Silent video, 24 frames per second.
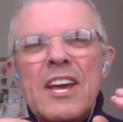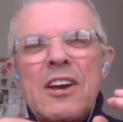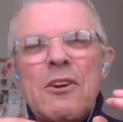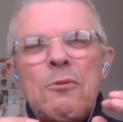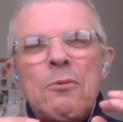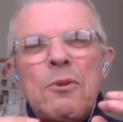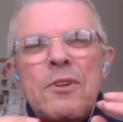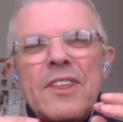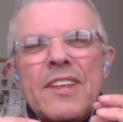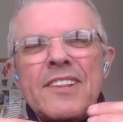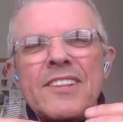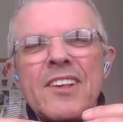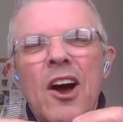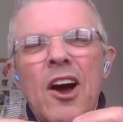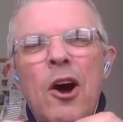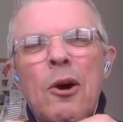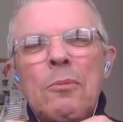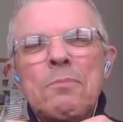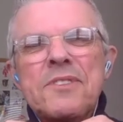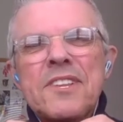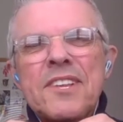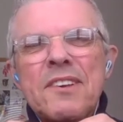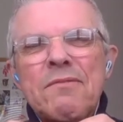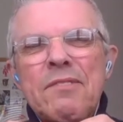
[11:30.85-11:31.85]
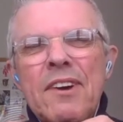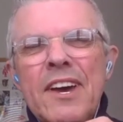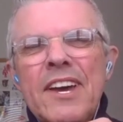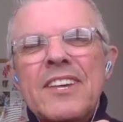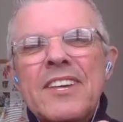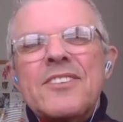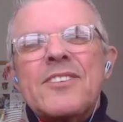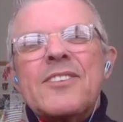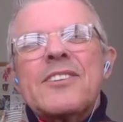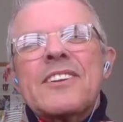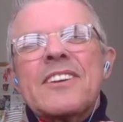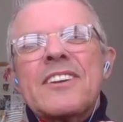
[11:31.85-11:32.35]
with its
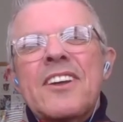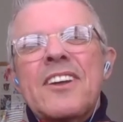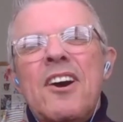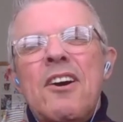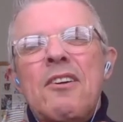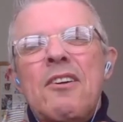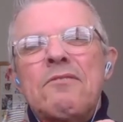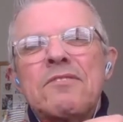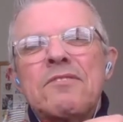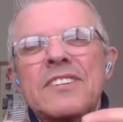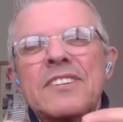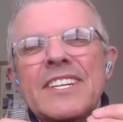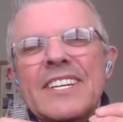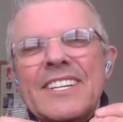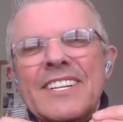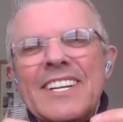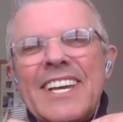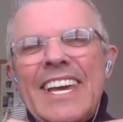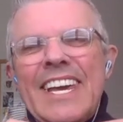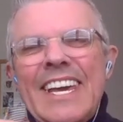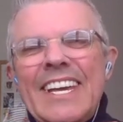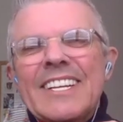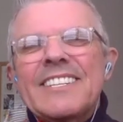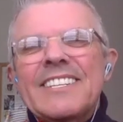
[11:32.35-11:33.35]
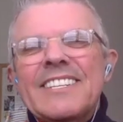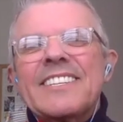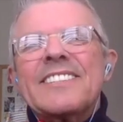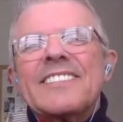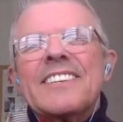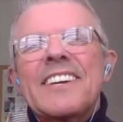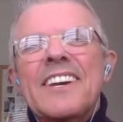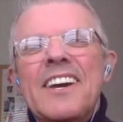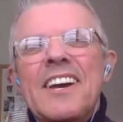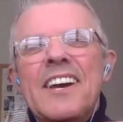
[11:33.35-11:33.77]
observation of little kids,